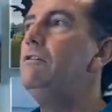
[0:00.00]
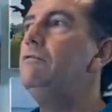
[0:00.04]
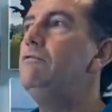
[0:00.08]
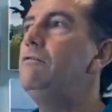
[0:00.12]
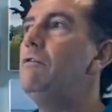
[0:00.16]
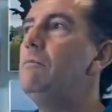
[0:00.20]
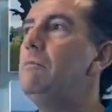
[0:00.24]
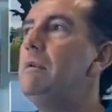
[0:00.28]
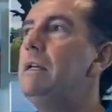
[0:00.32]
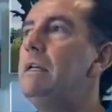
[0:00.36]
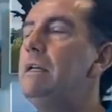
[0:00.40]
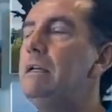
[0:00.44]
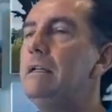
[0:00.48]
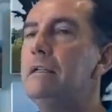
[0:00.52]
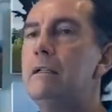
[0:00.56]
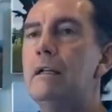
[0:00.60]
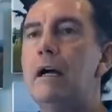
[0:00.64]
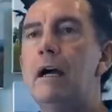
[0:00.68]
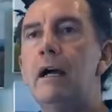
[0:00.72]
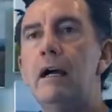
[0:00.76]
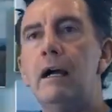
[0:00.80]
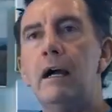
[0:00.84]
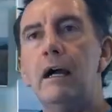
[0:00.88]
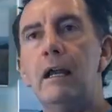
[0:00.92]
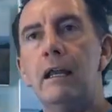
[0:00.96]
For me,
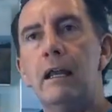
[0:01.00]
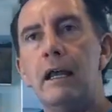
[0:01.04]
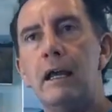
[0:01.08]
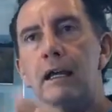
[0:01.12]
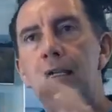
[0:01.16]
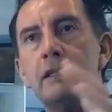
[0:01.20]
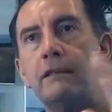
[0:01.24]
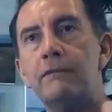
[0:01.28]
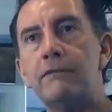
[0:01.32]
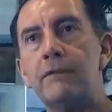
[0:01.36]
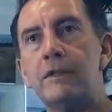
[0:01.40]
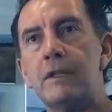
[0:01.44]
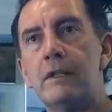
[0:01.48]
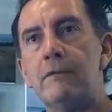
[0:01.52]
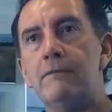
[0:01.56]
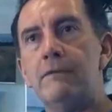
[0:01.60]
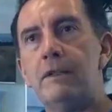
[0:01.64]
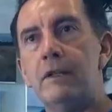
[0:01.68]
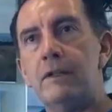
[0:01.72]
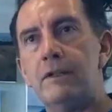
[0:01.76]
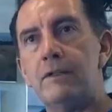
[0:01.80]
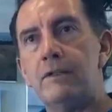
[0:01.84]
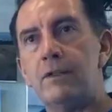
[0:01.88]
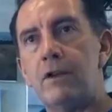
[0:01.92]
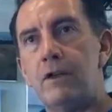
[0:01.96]
I like the
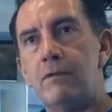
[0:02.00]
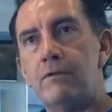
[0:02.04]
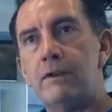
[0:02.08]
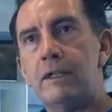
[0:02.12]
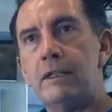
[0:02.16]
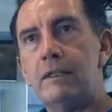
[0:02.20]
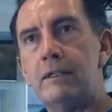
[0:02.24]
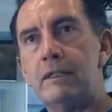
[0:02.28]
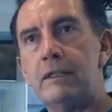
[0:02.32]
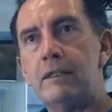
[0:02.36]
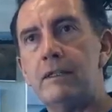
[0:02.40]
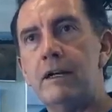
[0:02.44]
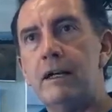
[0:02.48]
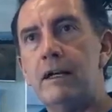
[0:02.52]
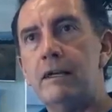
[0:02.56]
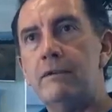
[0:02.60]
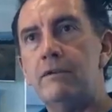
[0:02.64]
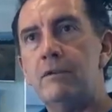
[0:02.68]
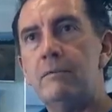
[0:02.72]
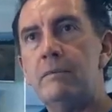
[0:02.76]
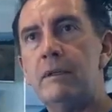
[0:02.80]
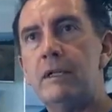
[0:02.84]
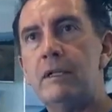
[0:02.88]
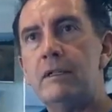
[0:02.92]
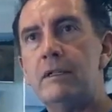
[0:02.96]
philosophical side
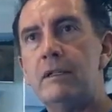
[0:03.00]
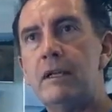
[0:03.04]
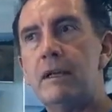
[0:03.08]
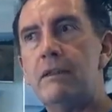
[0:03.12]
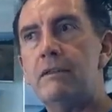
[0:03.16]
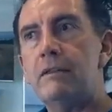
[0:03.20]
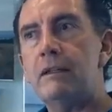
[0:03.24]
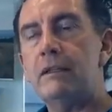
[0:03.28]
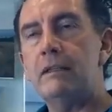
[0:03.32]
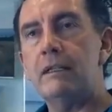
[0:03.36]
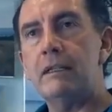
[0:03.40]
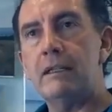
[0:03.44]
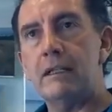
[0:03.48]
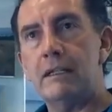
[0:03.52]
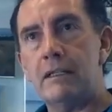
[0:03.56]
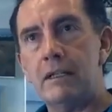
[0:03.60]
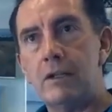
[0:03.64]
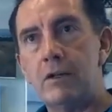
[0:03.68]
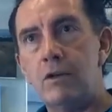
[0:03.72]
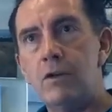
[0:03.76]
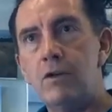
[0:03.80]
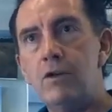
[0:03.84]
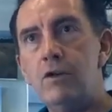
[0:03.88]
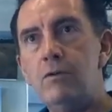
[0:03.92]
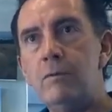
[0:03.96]
of it, because I think that as
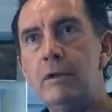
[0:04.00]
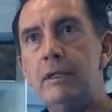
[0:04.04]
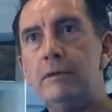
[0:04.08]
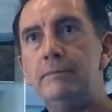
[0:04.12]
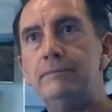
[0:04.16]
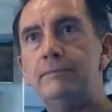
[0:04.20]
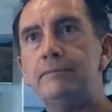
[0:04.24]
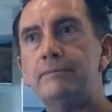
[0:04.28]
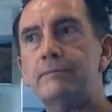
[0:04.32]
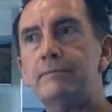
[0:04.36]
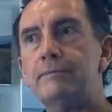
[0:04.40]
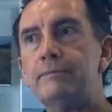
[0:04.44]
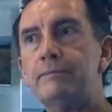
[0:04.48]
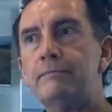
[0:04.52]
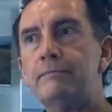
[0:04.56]
a human,